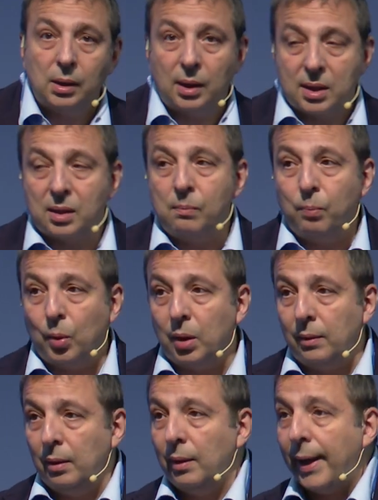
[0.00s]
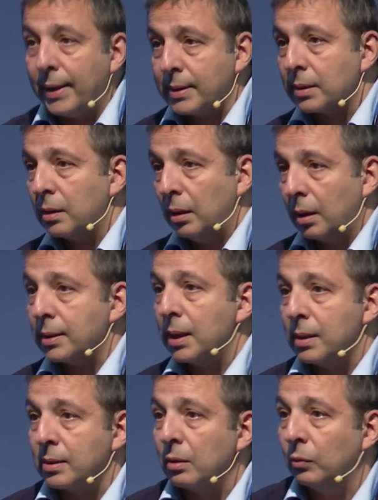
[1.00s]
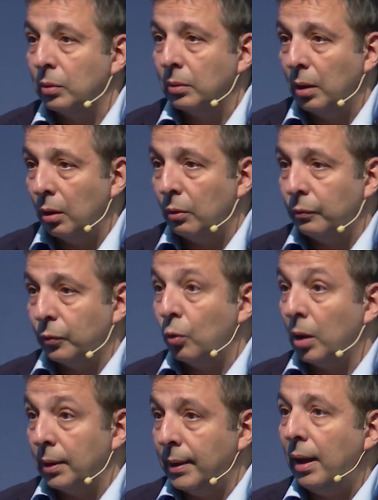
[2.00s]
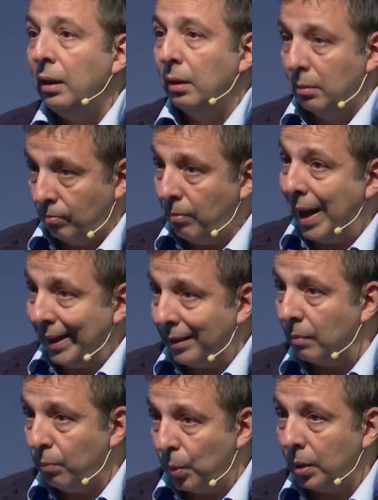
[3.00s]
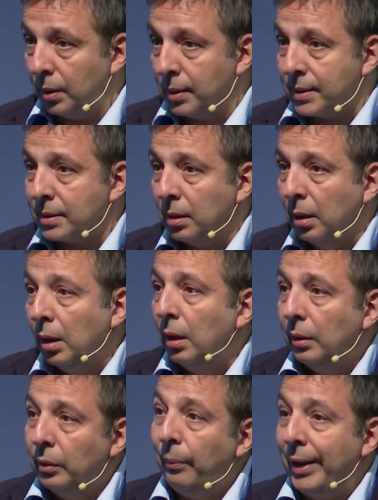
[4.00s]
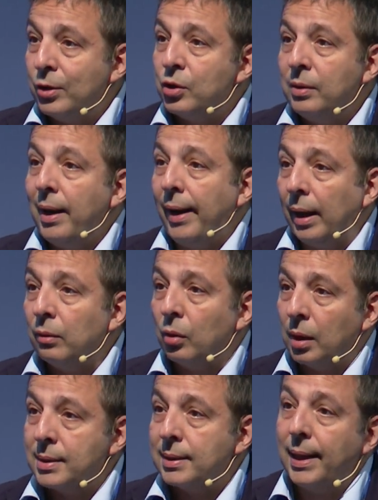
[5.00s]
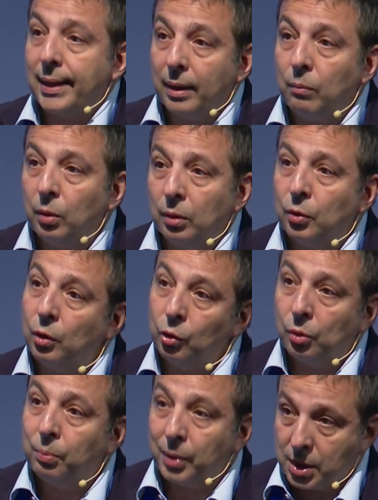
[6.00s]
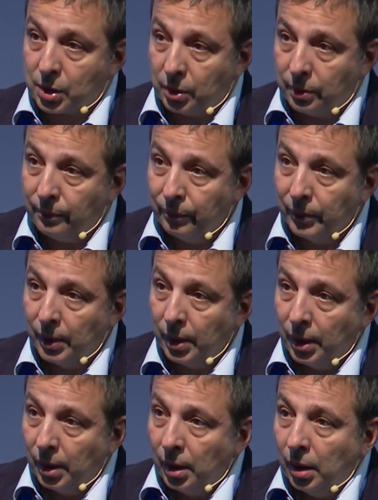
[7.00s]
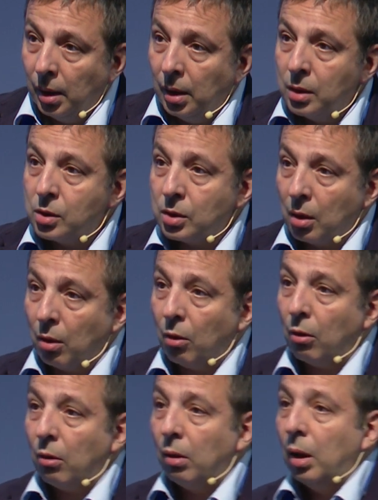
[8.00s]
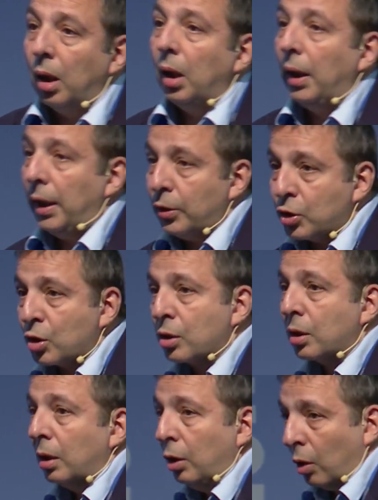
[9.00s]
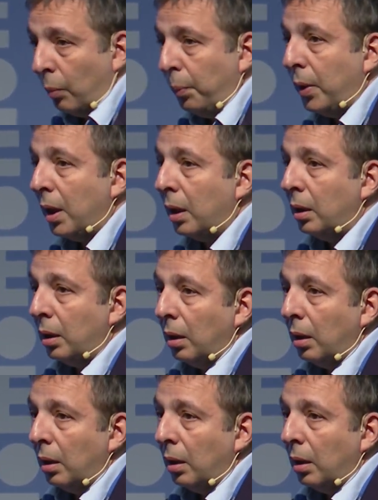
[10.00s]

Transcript: is importing gas in excess of quota, bulk importers, the managing director is liable to go to prison. So Each European